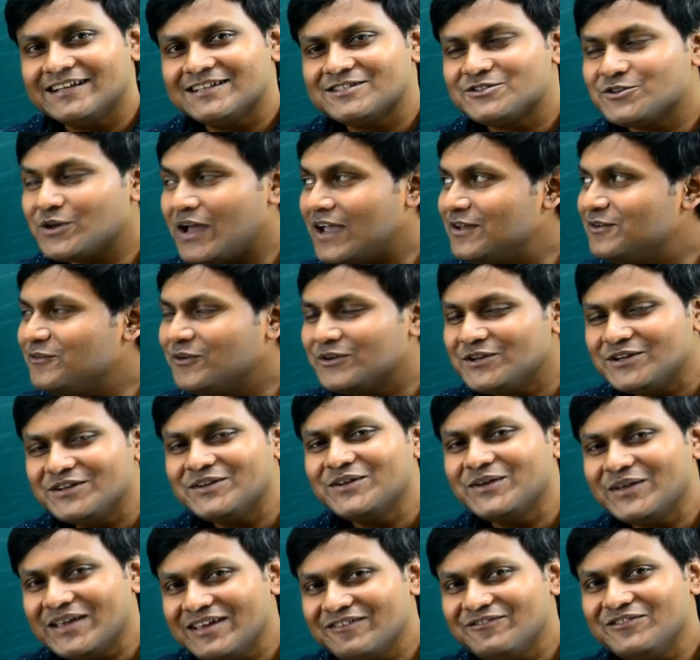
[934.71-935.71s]
So I wanted
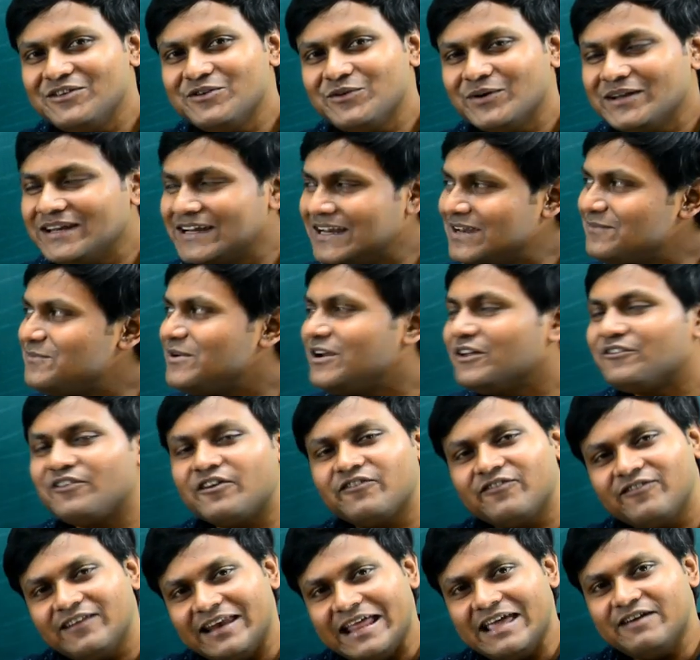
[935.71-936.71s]
to give you a little bit of
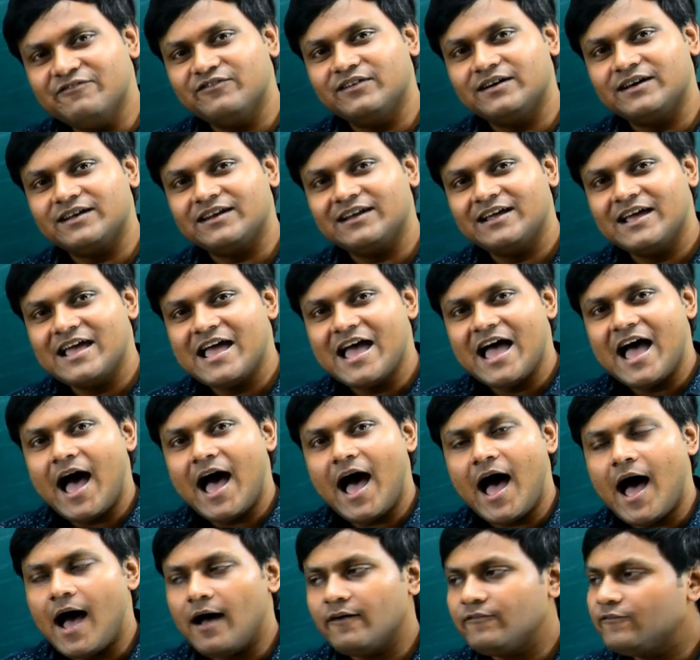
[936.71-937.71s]
a flavor
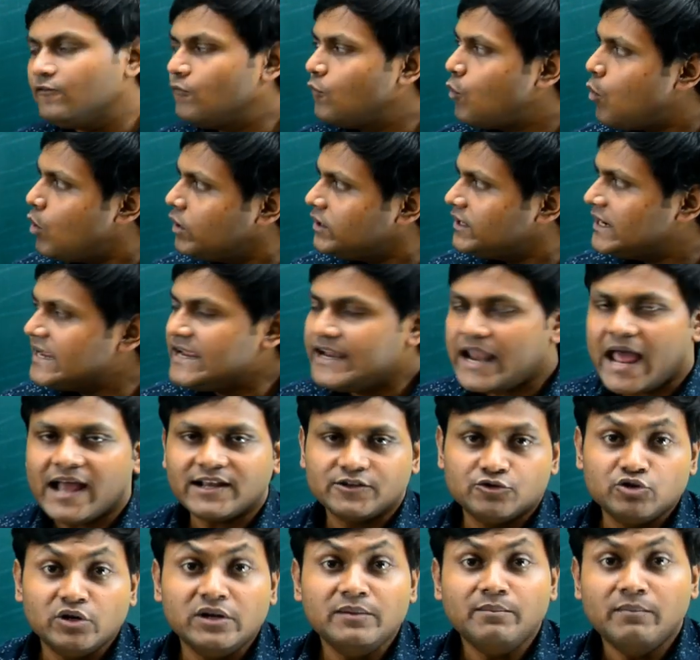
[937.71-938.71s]
of what it
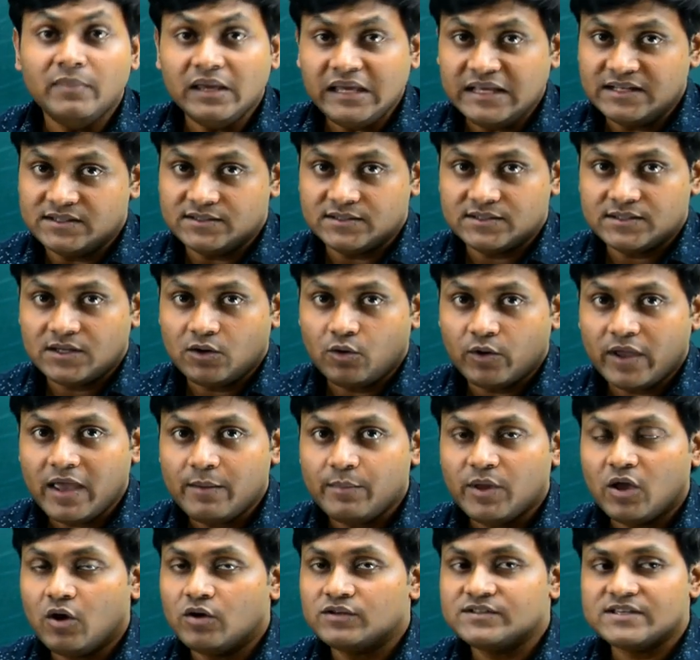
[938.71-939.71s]
actually means, okay,
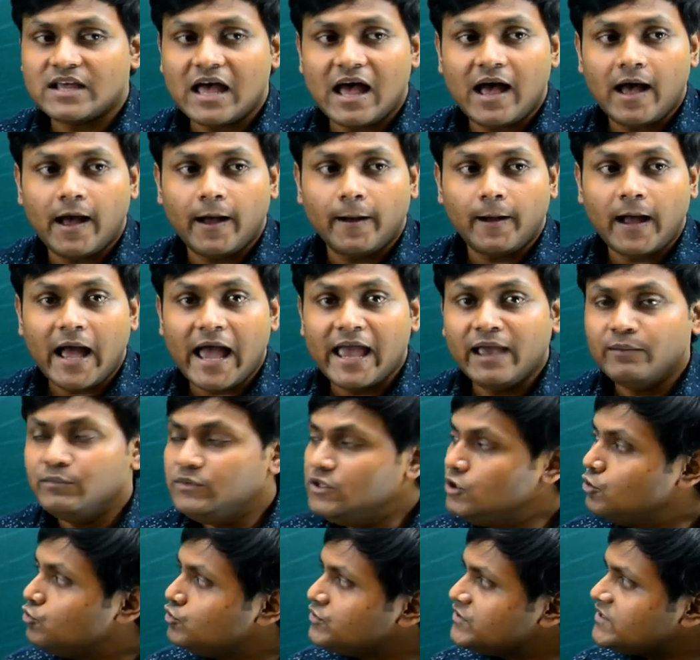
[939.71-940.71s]
because I am
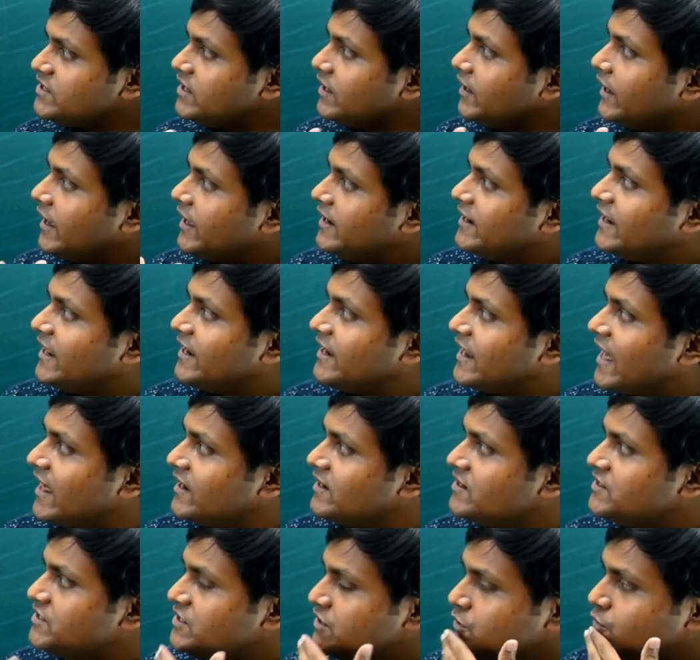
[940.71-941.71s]
using an
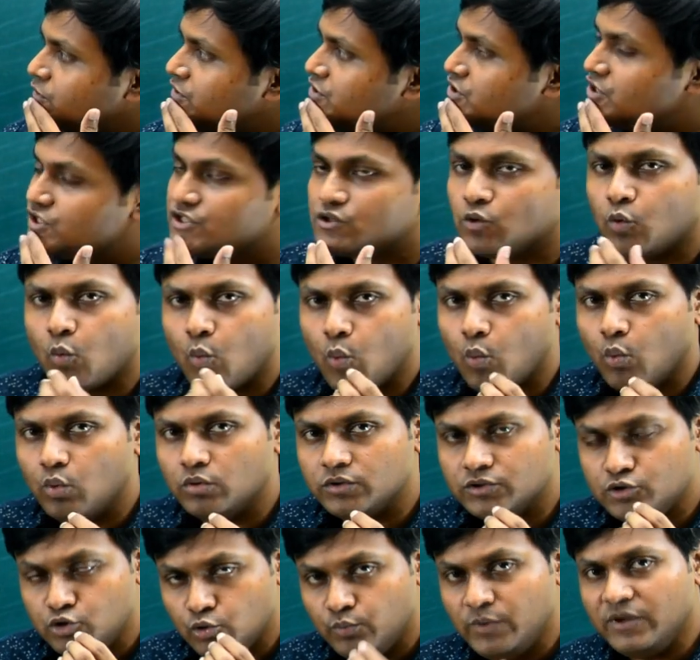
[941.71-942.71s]
analogy which is,
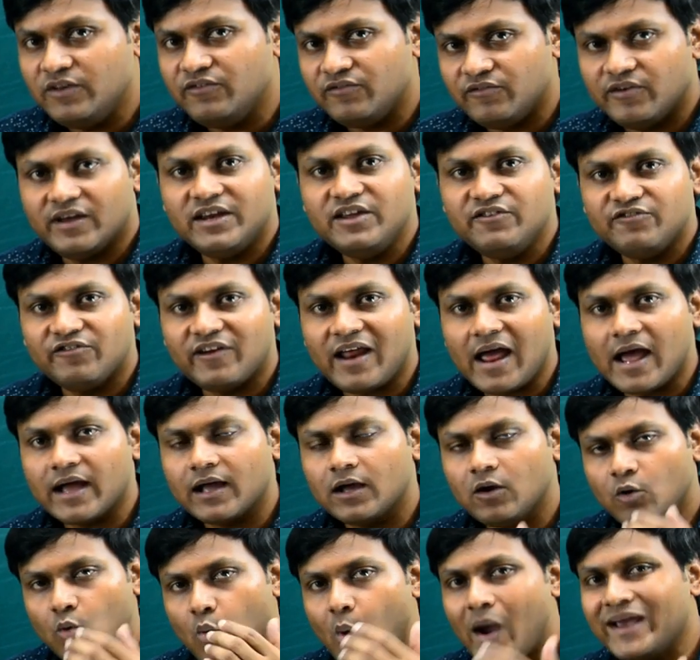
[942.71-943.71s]
to be very
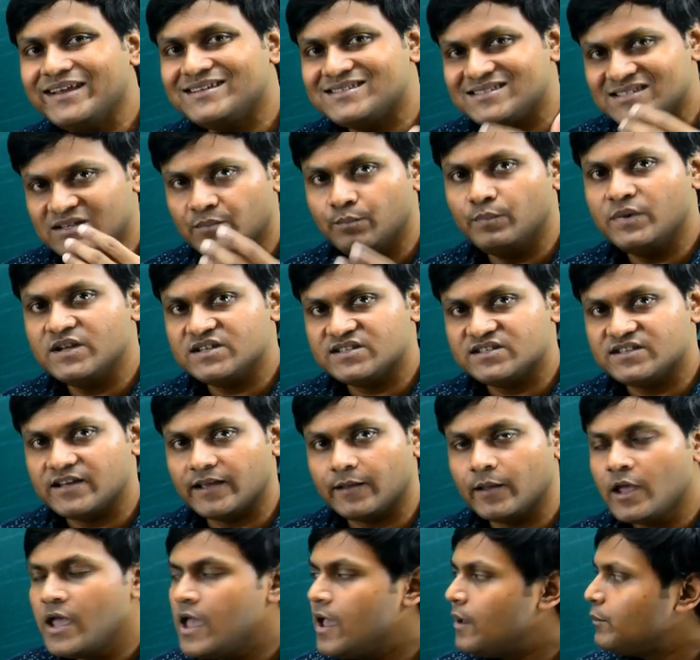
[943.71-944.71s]
frank, quite
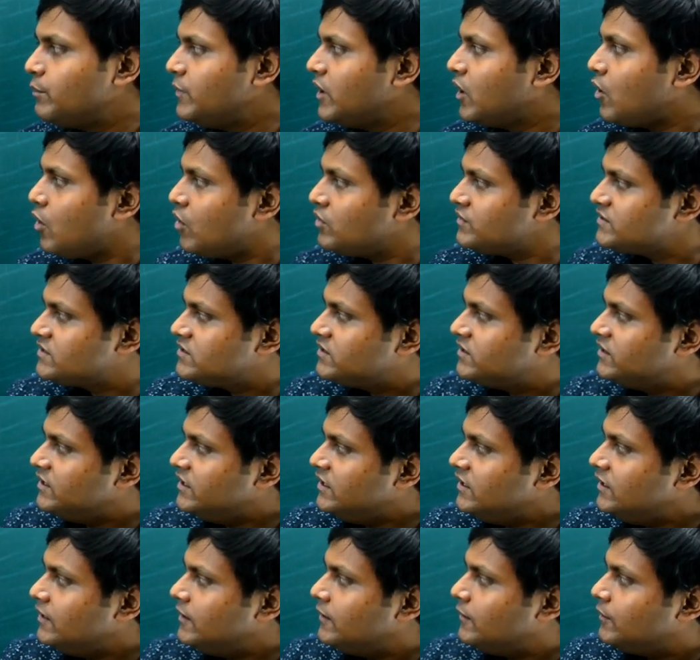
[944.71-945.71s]
simplistic, because
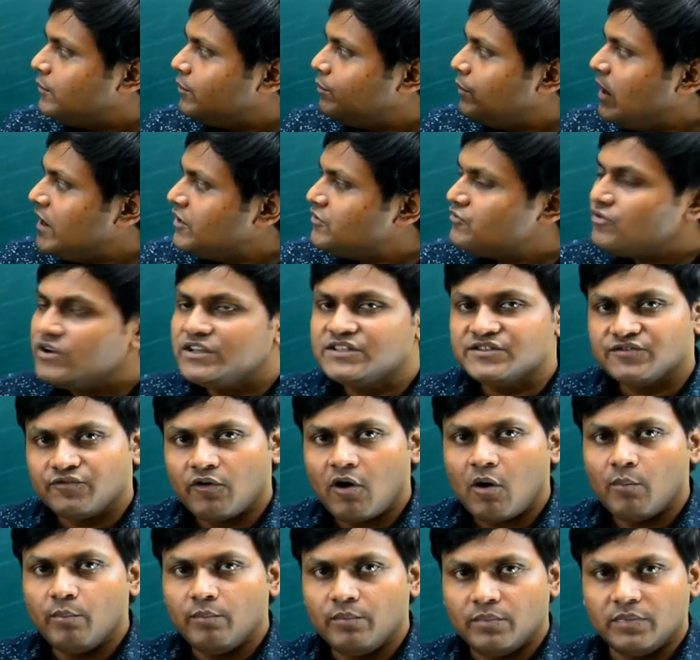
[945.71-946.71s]
the matrix
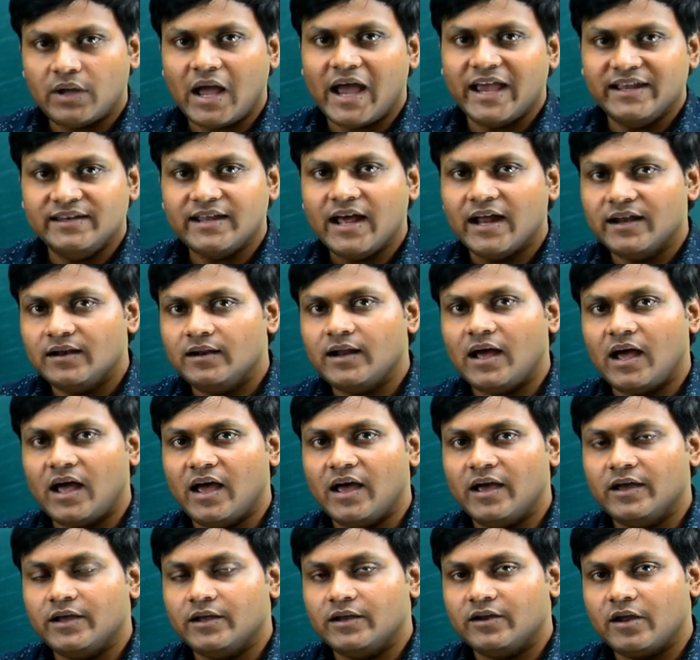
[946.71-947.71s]
form I
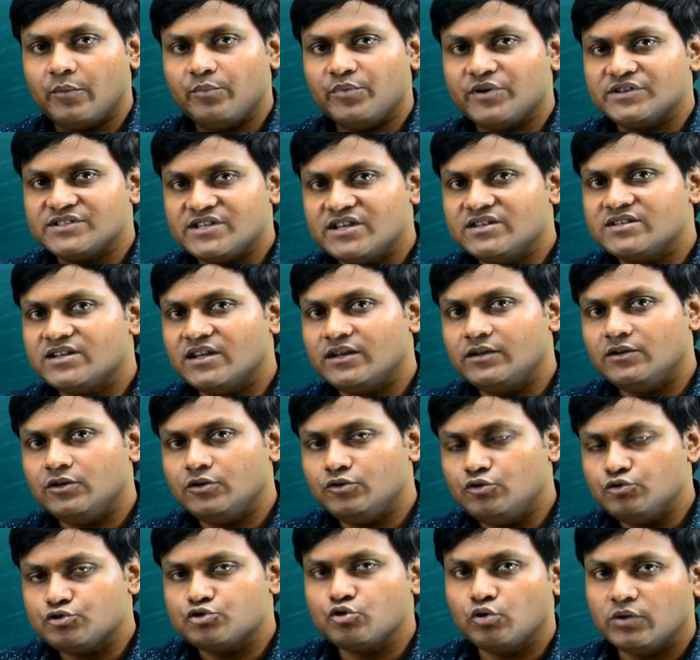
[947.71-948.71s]

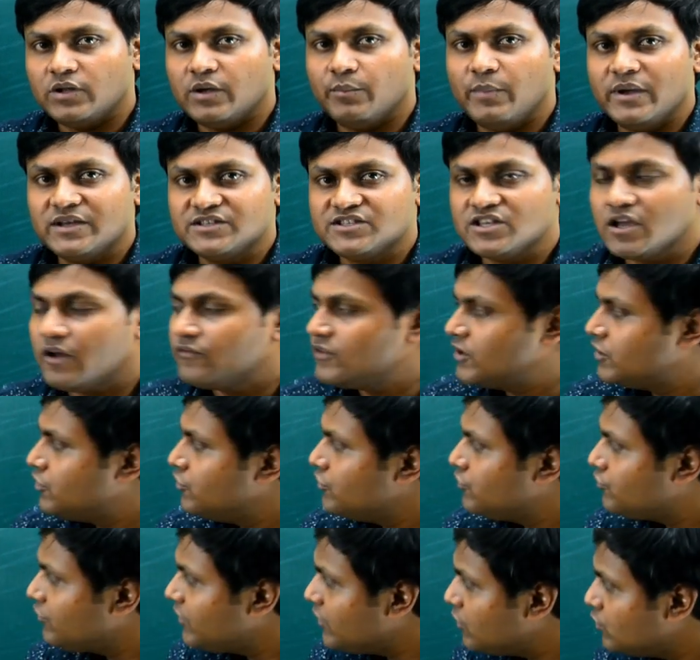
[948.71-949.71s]
represented to show the mixing of the
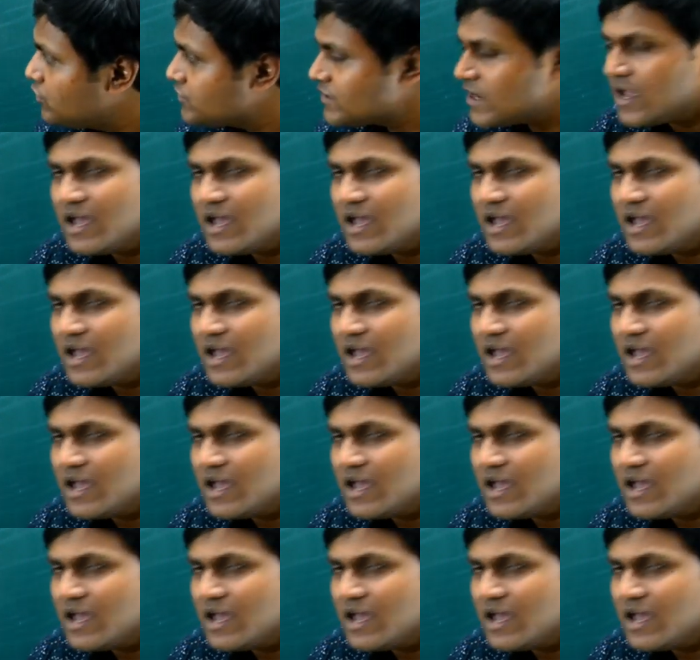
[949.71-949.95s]
neutrinos